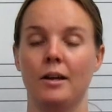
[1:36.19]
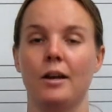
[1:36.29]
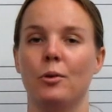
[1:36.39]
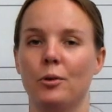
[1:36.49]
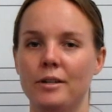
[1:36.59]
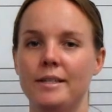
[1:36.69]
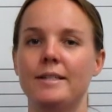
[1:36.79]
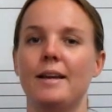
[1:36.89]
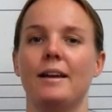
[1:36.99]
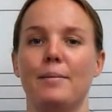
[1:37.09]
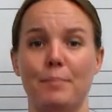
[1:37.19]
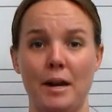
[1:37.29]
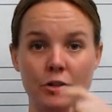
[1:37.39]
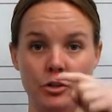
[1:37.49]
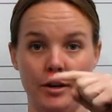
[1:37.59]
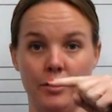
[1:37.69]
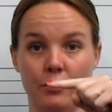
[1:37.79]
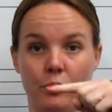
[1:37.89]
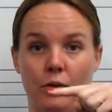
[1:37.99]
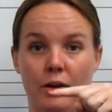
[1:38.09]
In order to take a major
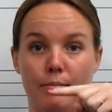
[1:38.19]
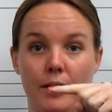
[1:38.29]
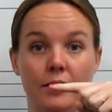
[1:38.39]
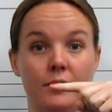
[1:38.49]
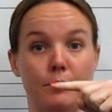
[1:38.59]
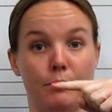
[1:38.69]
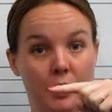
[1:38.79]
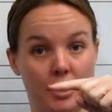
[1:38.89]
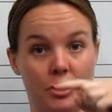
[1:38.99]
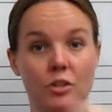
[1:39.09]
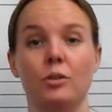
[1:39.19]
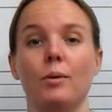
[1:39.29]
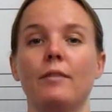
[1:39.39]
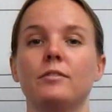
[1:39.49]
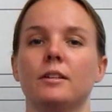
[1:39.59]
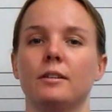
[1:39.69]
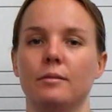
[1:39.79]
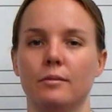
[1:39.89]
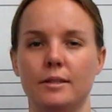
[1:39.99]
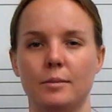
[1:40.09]
interval and make it diminished, you have to
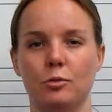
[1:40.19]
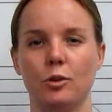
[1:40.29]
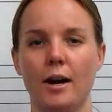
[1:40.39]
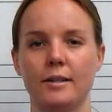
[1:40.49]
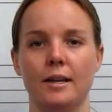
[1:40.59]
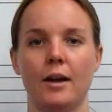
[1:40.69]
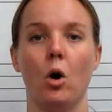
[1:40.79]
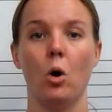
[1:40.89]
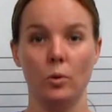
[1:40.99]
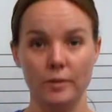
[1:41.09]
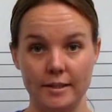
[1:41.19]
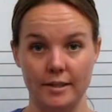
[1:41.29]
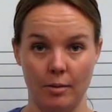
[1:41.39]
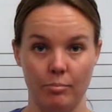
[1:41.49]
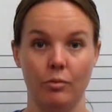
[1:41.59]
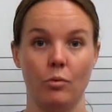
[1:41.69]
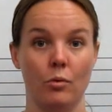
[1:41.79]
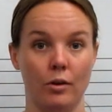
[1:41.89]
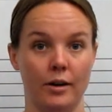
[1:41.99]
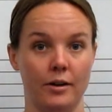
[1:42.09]
subtract a whole step,
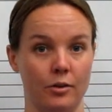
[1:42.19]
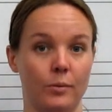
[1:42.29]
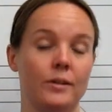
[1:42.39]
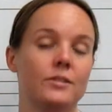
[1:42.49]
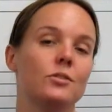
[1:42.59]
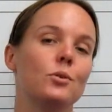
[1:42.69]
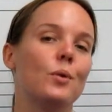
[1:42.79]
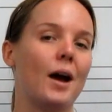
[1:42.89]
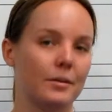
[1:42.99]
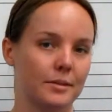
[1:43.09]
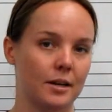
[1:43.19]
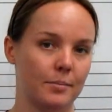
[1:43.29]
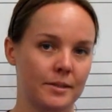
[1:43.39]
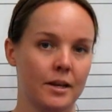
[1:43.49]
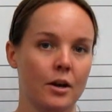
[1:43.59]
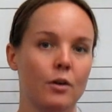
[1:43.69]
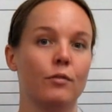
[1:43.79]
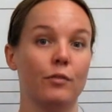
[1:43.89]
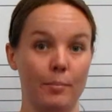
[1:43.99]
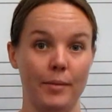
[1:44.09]
or in other words, 2 half steps
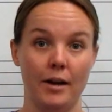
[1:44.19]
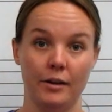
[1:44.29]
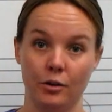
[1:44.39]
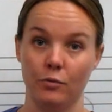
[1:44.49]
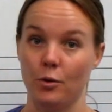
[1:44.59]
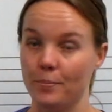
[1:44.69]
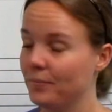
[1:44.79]
from that interval.